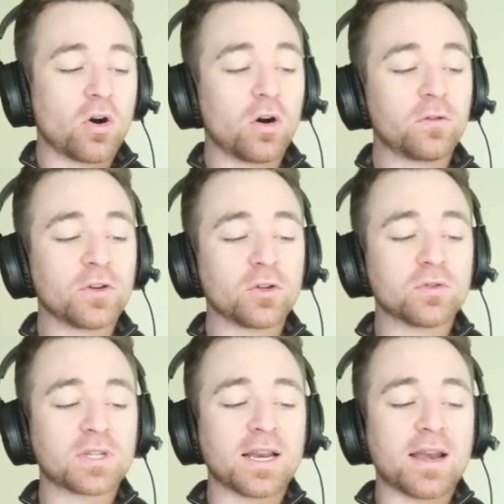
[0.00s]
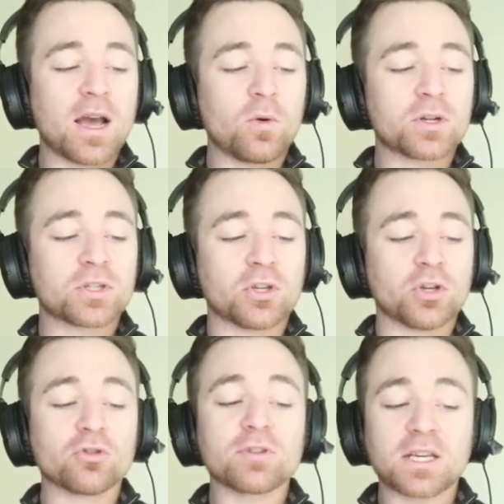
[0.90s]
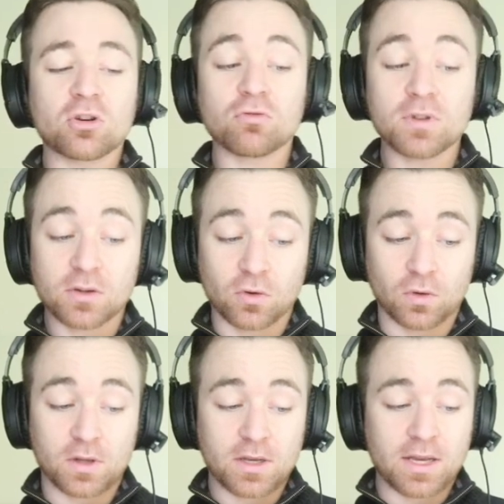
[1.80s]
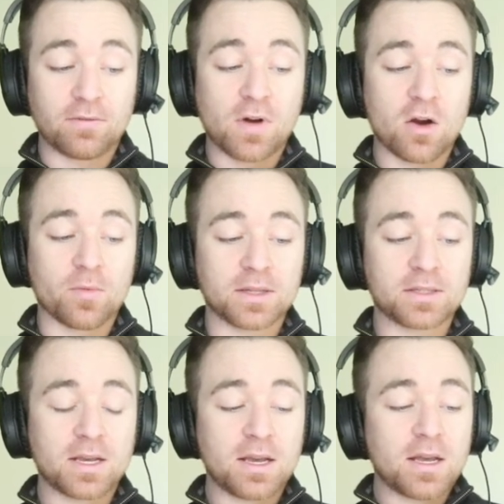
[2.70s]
often used in network security critical environments.